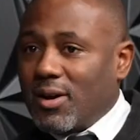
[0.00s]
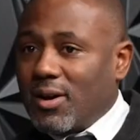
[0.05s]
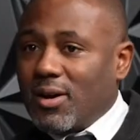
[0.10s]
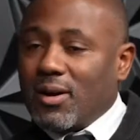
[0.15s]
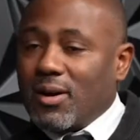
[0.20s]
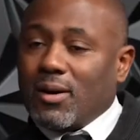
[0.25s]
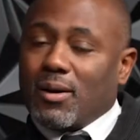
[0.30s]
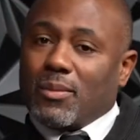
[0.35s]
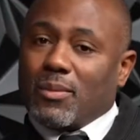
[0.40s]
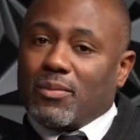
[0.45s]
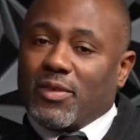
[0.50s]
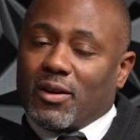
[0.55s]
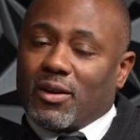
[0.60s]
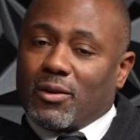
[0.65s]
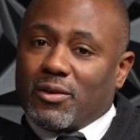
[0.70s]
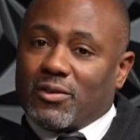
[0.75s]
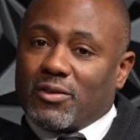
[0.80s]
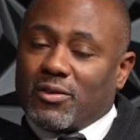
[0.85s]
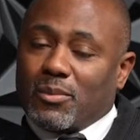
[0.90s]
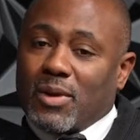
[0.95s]
There
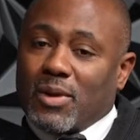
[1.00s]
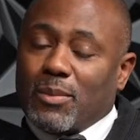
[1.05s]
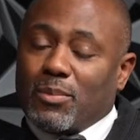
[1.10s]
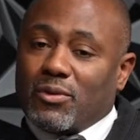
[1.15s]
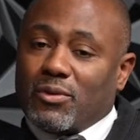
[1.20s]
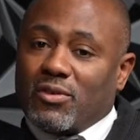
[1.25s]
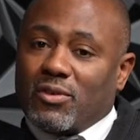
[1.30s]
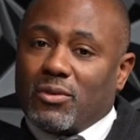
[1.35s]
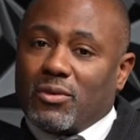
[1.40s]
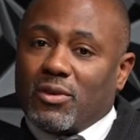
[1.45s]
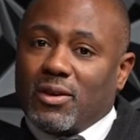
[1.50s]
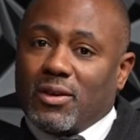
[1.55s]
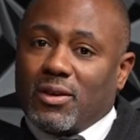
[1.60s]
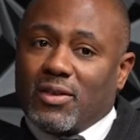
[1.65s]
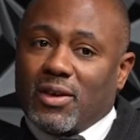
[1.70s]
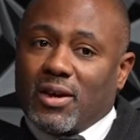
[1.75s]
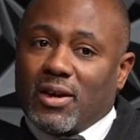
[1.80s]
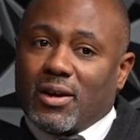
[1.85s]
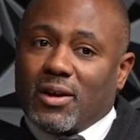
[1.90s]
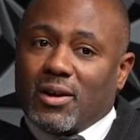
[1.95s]
is some opportunity
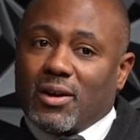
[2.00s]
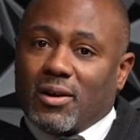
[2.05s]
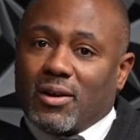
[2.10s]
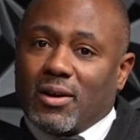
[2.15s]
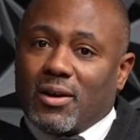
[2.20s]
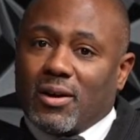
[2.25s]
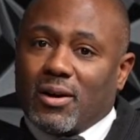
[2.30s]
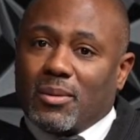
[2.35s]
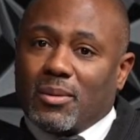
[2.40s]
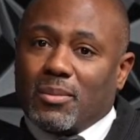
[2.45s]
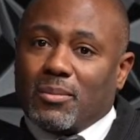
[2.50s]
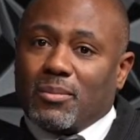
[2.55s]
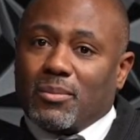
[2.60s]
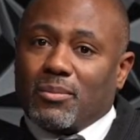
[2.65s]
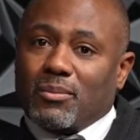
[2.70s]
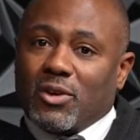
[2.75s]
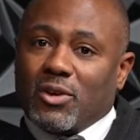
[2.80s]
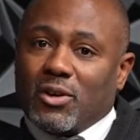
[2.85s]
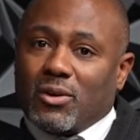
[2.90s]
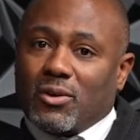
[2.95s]
there,
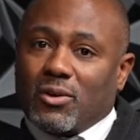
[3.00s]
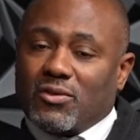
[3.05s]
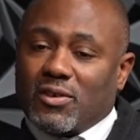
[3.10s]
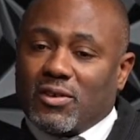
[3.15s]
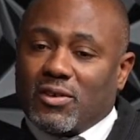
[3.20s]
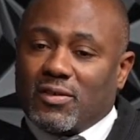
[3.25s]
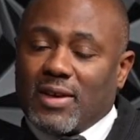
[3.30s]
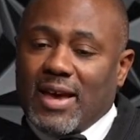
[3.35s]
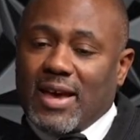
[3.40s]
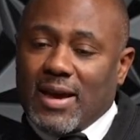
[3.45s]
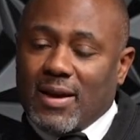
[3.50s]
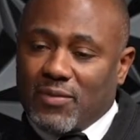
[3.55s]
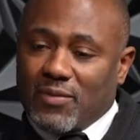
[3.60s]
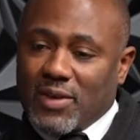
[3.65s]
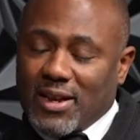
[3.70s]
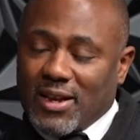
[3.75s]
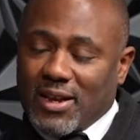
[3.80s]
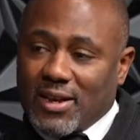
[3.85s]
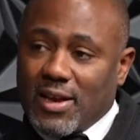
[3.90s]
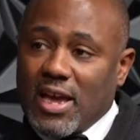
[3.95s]
just to have
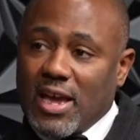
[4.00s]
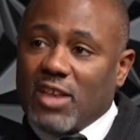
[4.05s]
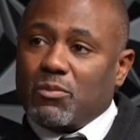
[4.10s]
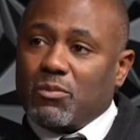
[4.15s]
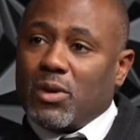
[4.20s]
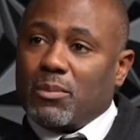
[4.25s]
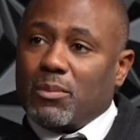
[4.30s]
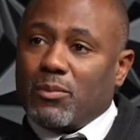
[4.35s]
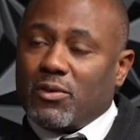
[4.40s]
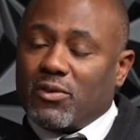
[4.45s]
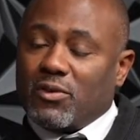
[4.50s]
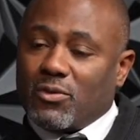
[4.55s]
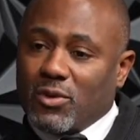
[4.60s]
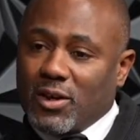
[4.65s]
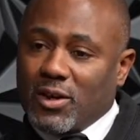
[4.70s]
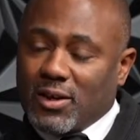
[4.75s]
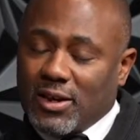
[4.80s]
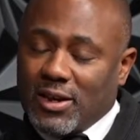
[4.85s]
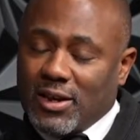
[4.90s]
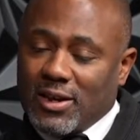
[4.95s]
that engagement
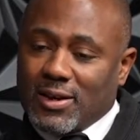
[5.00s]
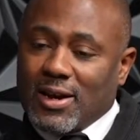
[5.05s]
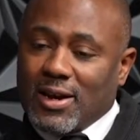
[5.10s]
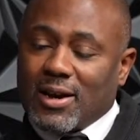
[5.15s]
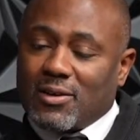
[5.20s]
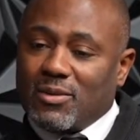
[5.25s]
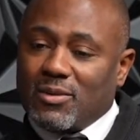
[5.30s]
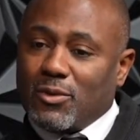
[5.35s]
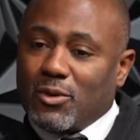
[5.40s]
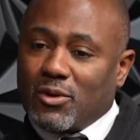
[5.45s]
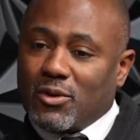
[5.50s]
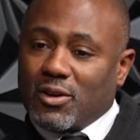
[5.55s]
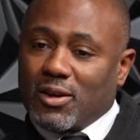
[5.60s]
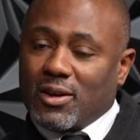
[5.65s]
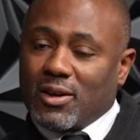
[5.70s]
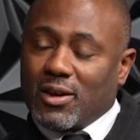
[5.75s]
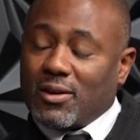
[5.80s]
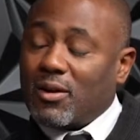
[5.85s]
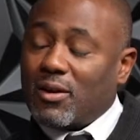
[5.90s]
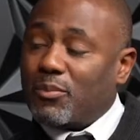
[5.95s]
between the Enon
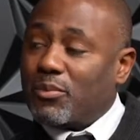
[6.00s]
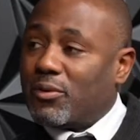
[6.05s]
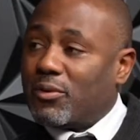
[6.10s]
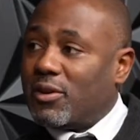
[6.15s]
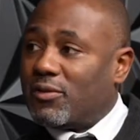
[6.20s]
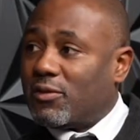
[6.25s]
community and our police